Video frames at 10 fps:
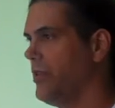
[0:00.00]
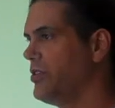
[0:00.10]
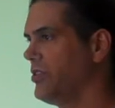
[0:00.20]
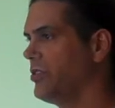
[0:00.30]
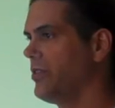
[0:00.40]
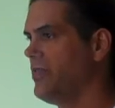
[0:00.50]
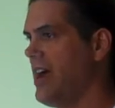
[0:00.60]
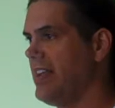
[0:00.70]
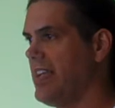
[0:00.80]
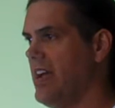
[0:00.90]
but you'll start
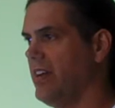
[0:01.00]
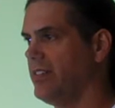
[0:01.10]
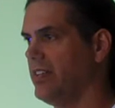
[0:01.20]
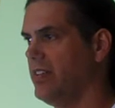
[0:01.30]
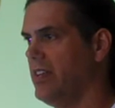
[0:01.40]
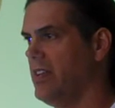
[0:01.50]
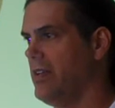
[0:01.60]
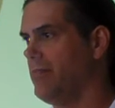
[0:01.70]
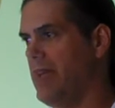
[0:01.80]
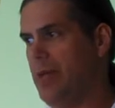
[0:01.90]
finding out that
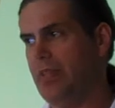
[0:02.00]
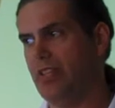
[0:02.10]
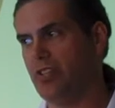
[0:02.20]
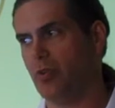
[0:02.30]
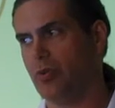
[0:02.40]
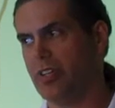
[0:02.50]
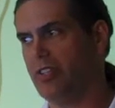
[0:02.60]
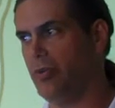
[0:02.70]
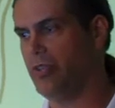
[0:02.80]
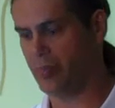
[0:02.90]
maybe the shoulder
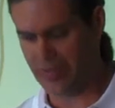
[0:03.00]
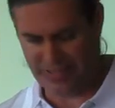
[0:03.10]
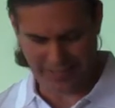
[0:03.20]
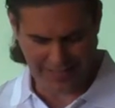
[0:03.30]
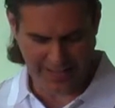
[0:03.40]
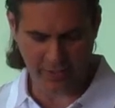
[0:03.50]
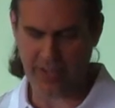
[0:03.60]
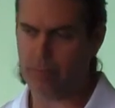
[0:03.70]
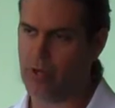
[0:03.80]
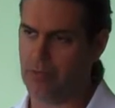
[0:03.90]
issue is really a knee or
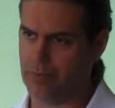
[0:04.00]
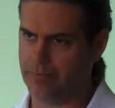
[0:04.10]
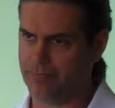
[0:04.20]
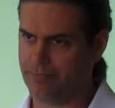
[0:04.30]
hip problem.